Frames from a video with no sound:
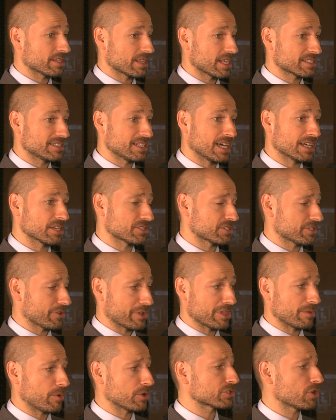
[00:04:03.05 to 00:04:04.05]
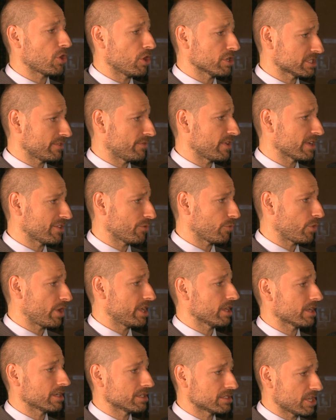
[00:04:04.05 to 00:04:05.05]
that's not necessarily the most cost-effective
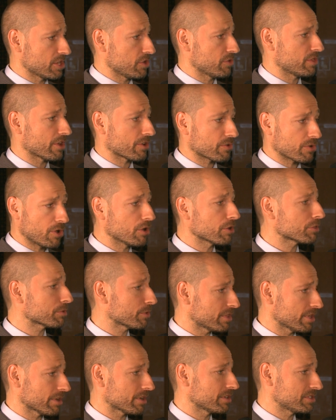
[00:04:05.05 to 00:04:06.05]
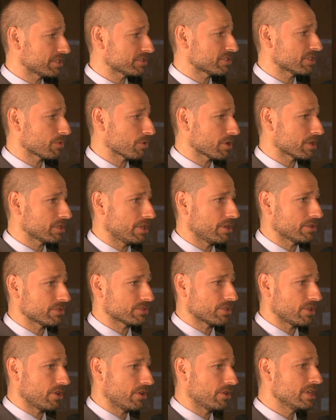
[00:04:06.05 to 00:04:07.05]
way to continue their growth with their consistent workload,
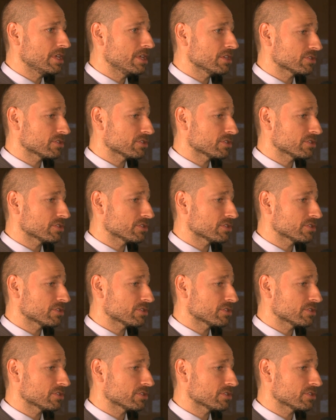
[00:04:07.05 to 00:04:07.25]
so,